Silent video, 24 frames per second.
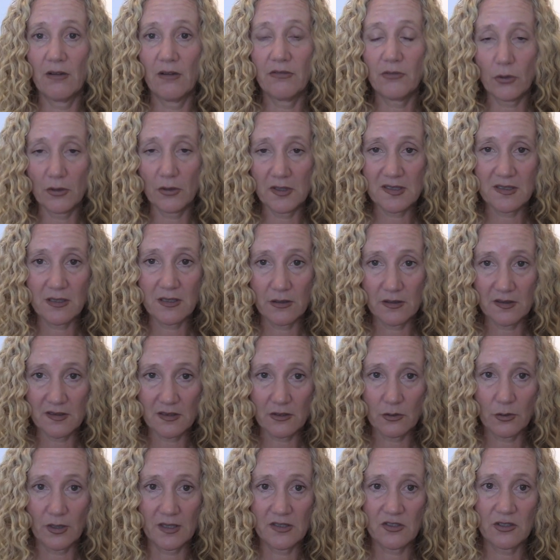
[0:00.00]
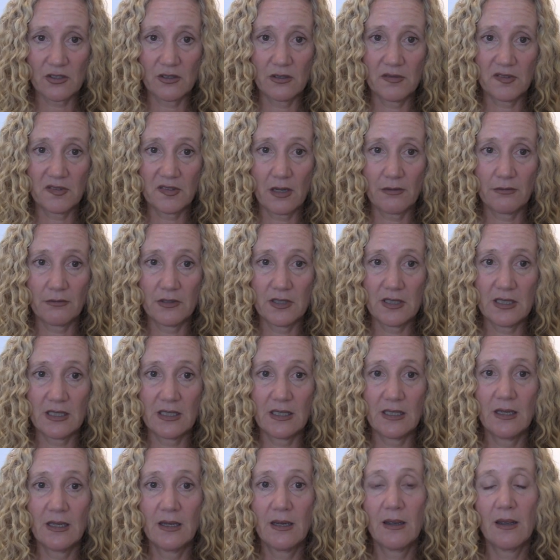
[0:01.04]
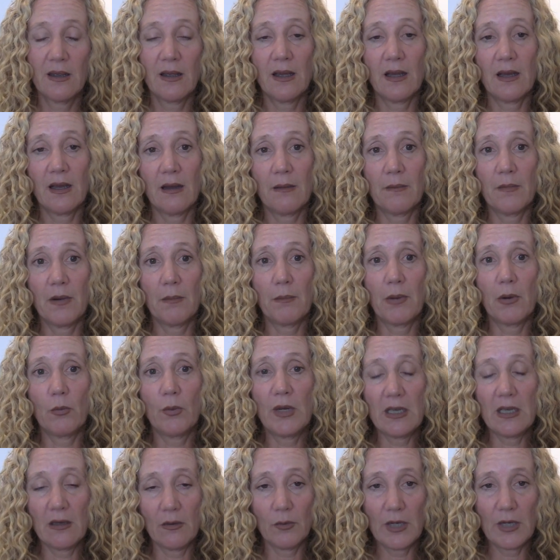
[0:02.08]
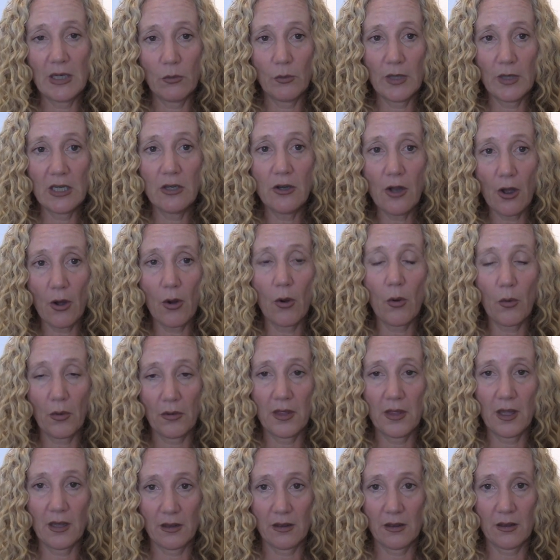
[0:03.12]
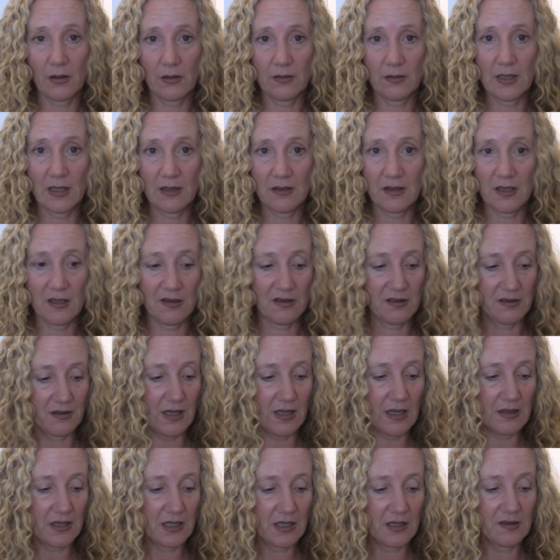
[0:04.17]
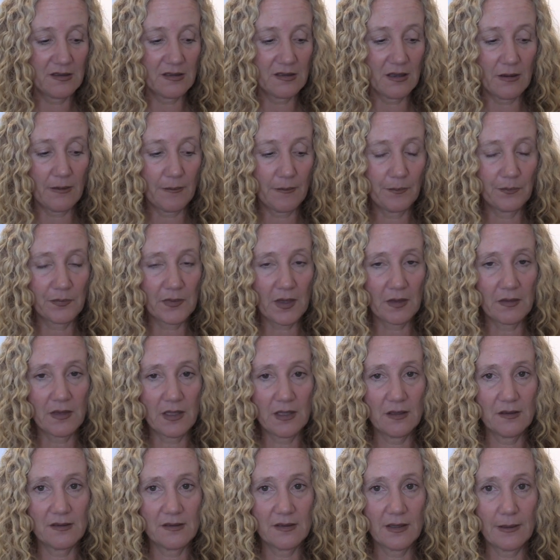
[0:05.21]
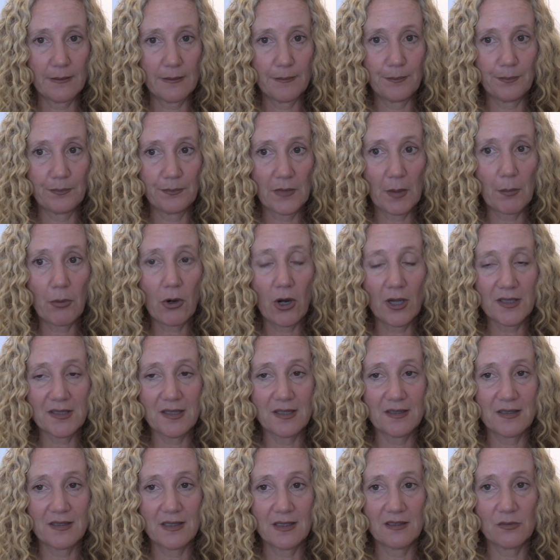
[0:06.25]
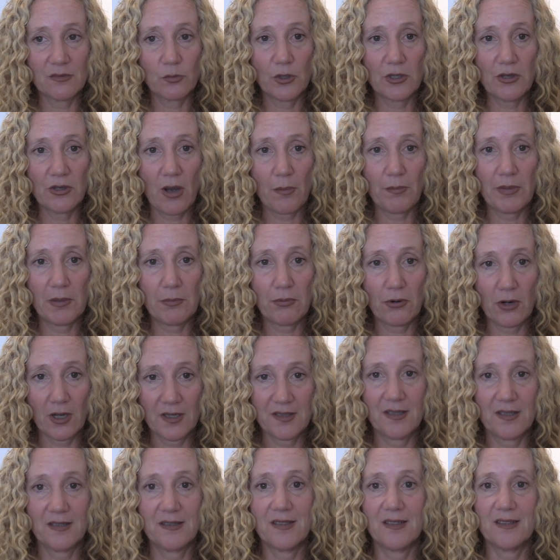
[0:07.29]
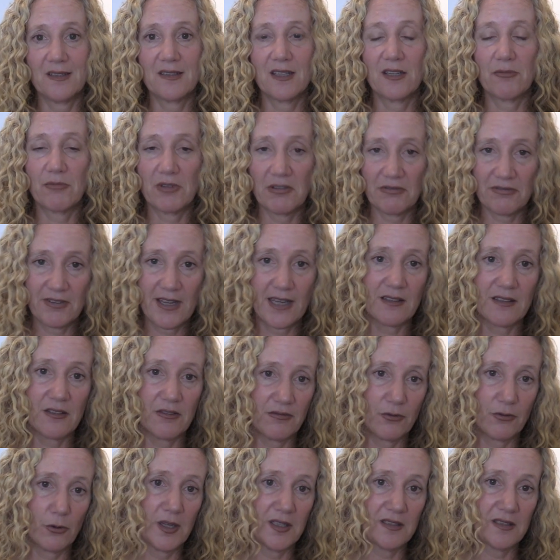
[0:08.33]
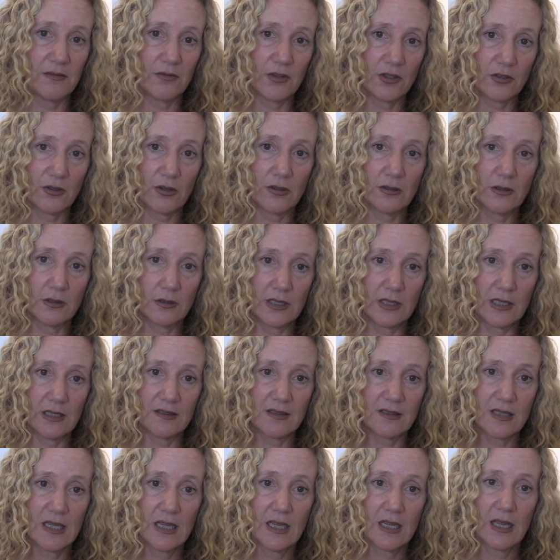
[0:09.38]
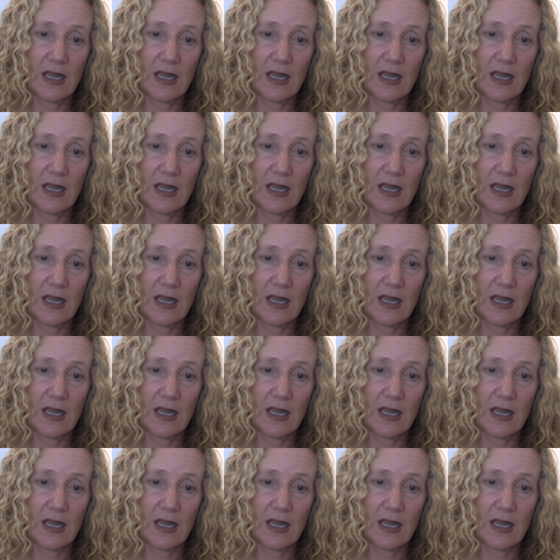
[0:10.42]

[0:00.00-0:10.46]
Of course, there is the question of sovereignty, but we know that these processes would not be processes that reflect the voice of the Congolese.